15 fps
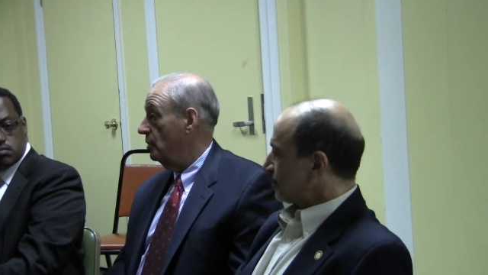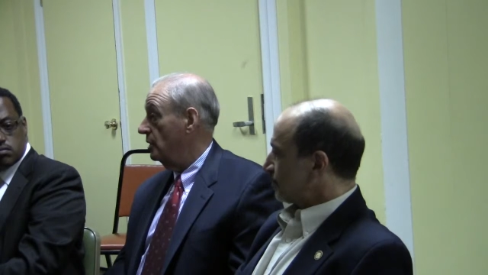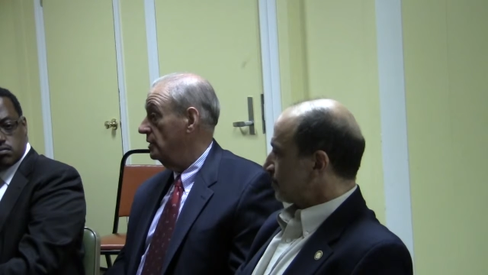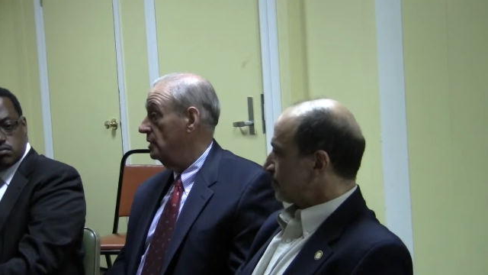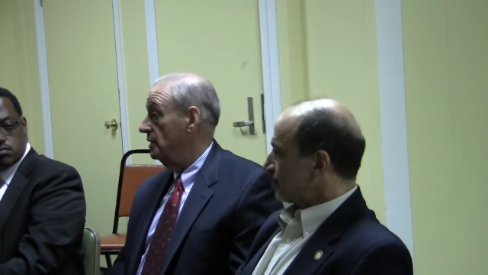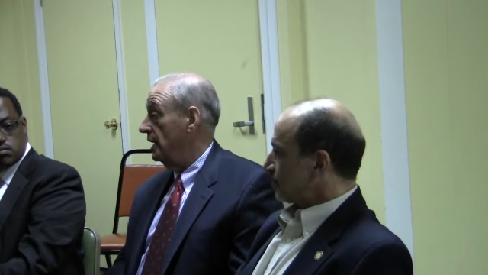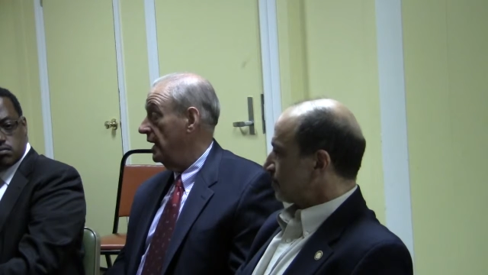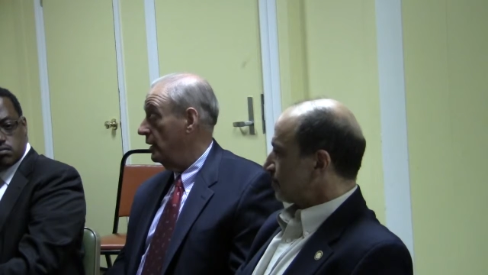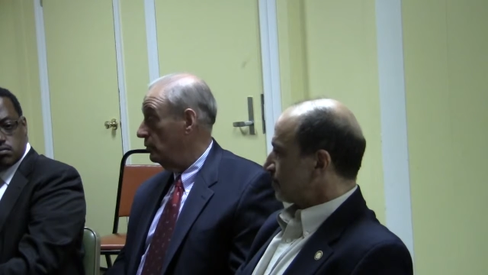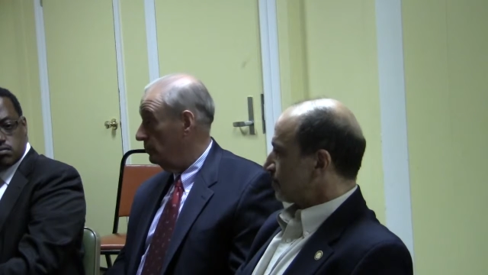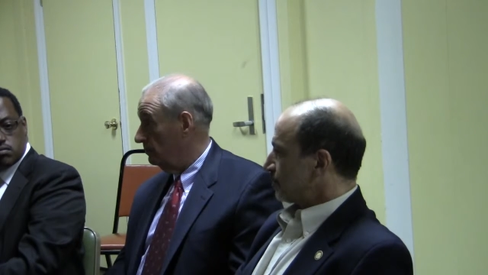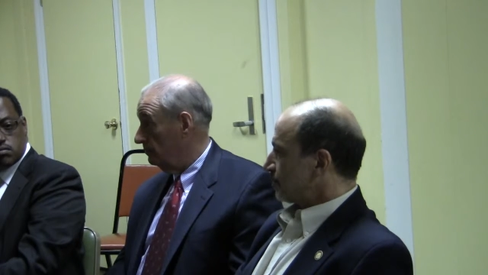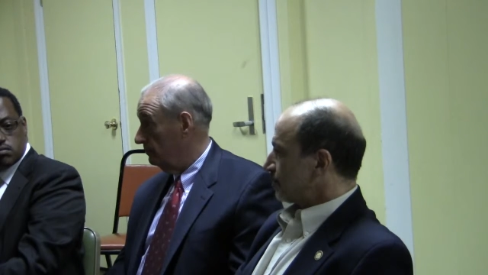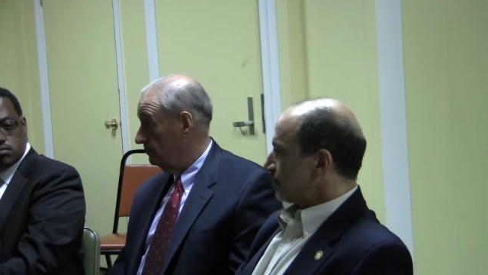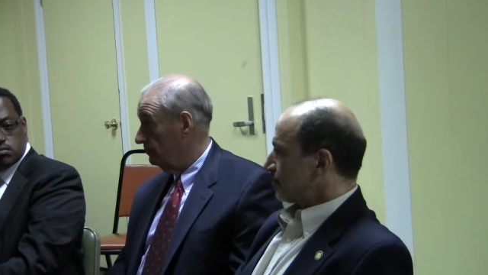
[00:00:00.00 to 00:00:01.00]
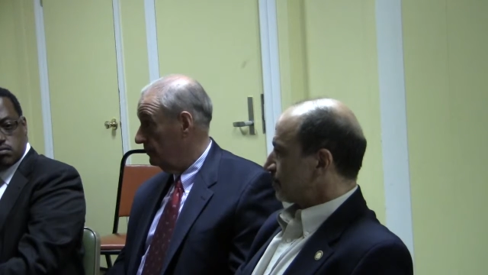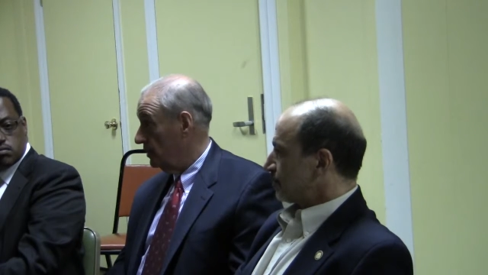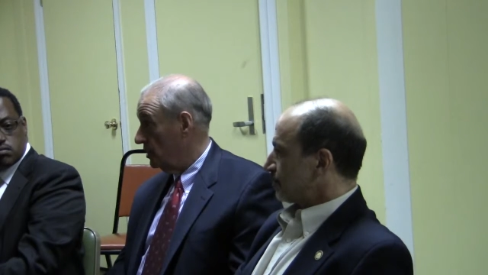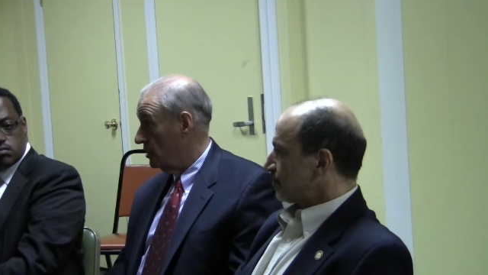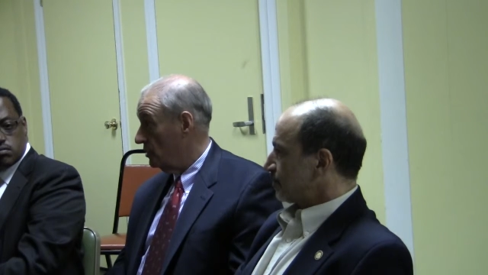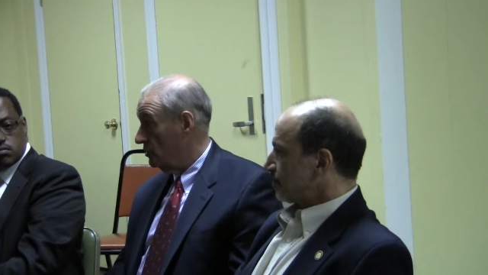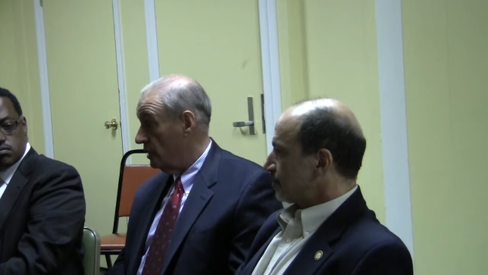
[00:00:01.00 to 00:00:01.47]
Speaker 1: partner now
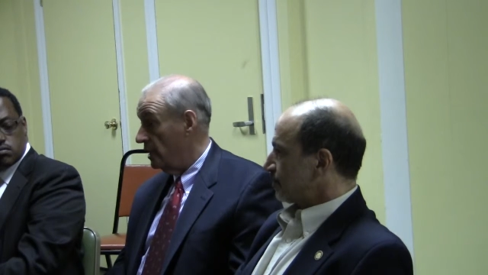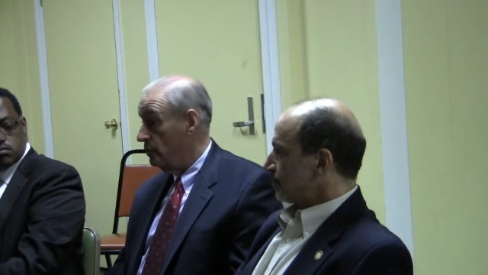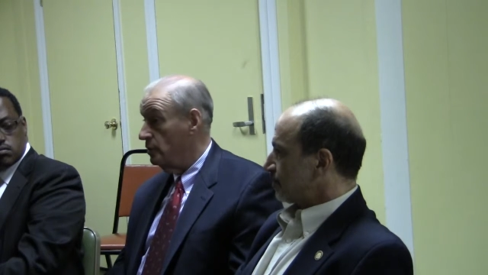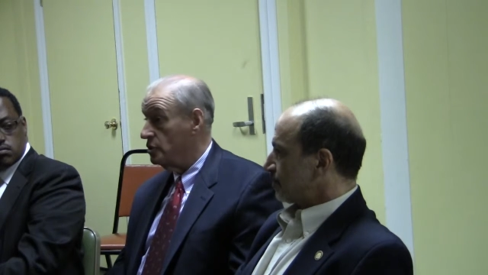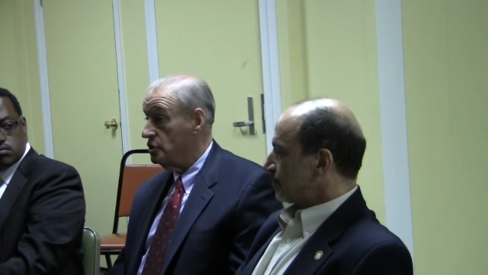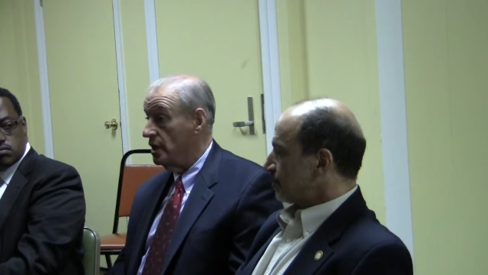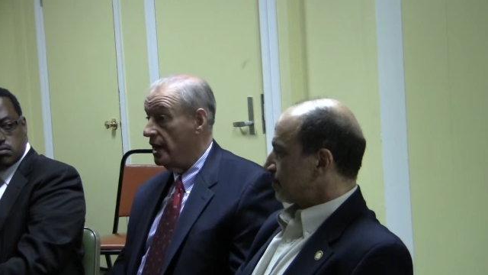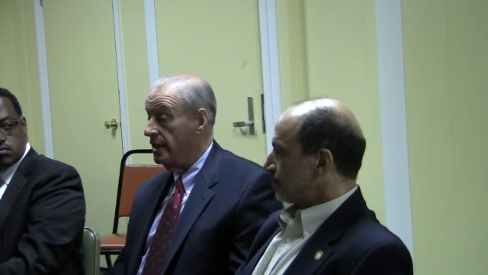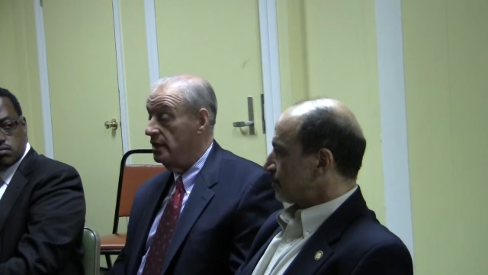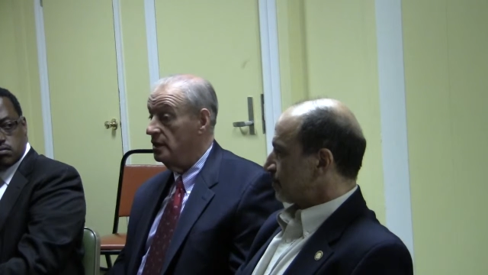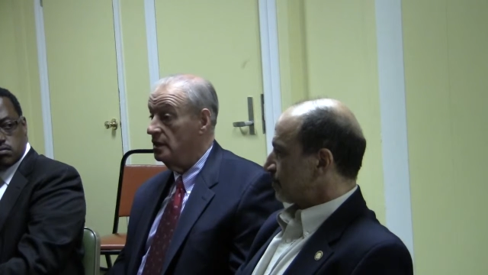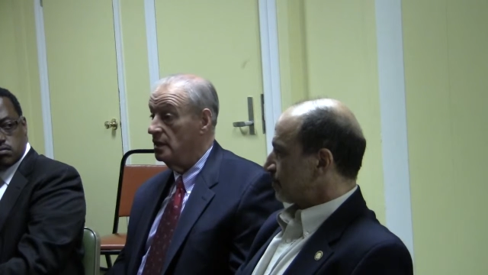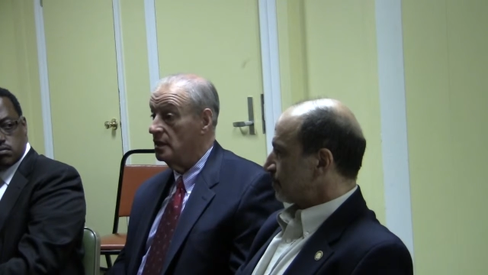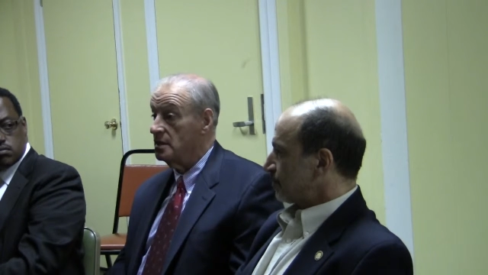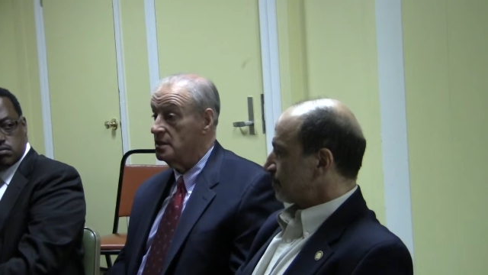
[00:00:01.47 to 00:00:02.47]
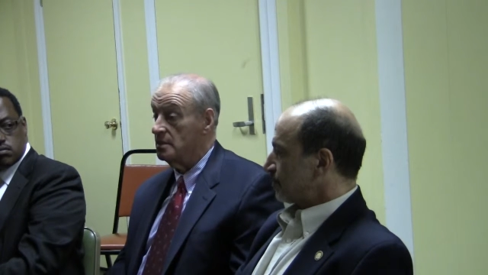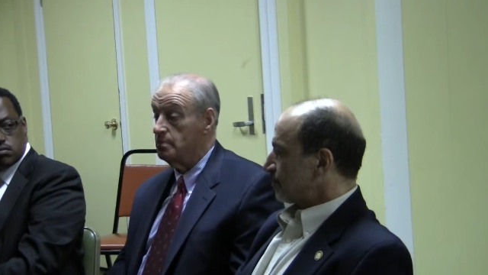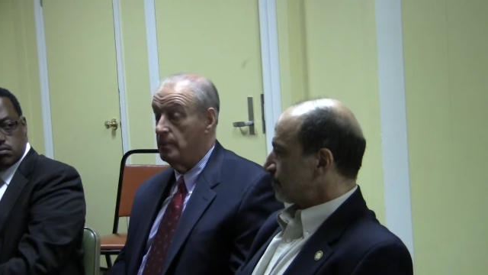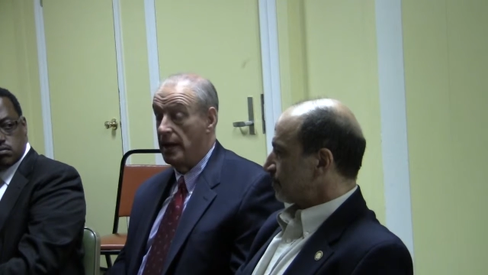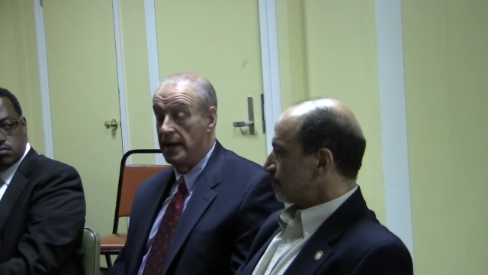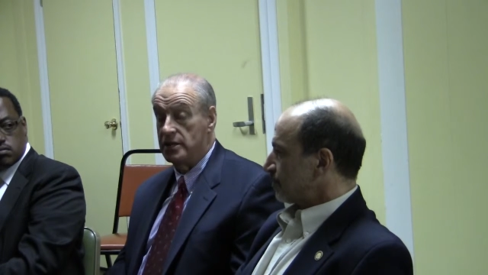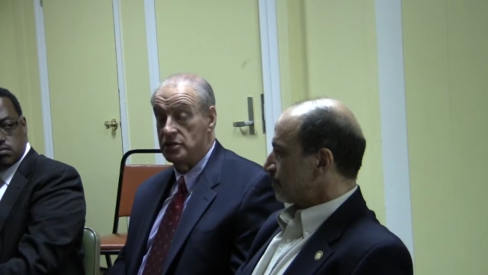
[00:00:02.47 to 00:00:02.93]
very good China in the
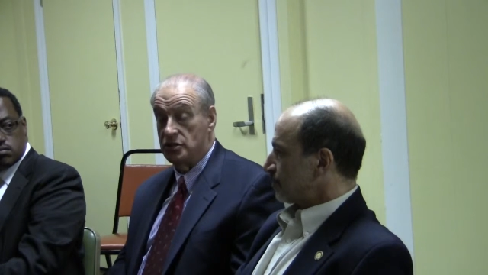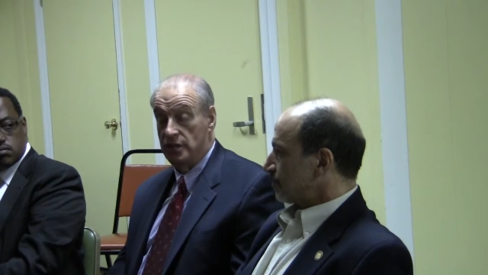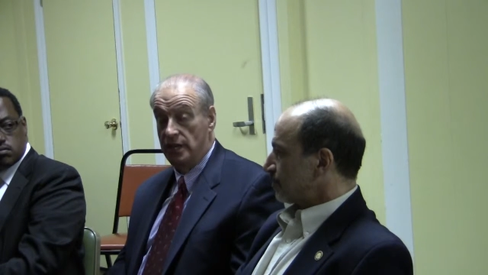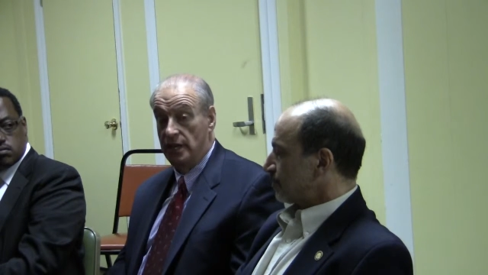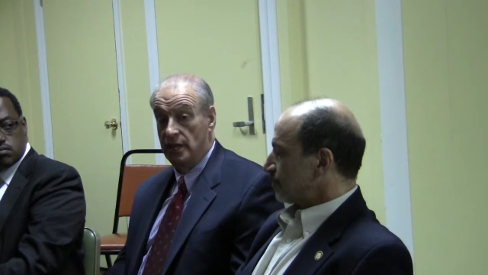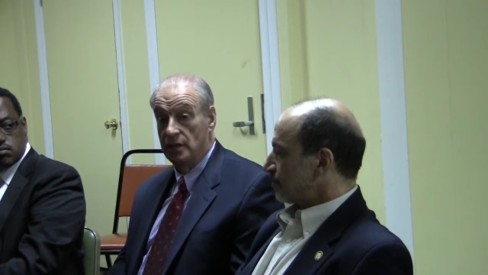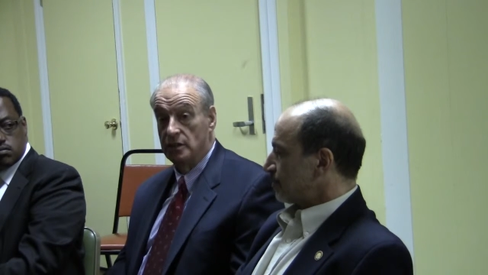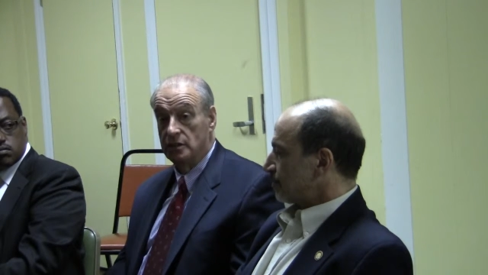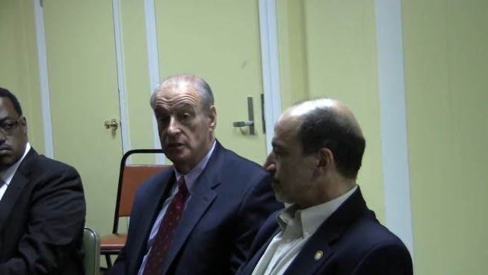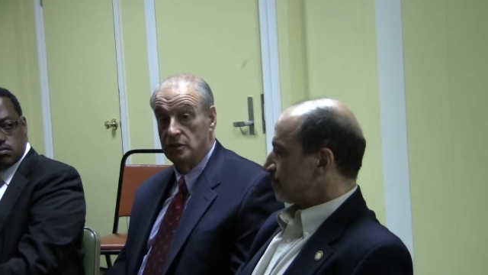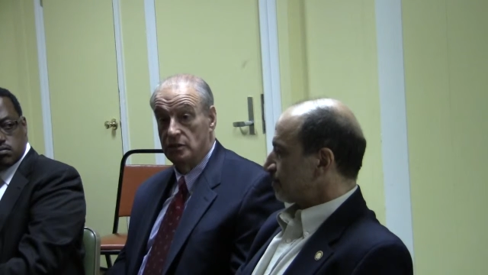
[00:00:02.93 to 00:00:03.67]
past year,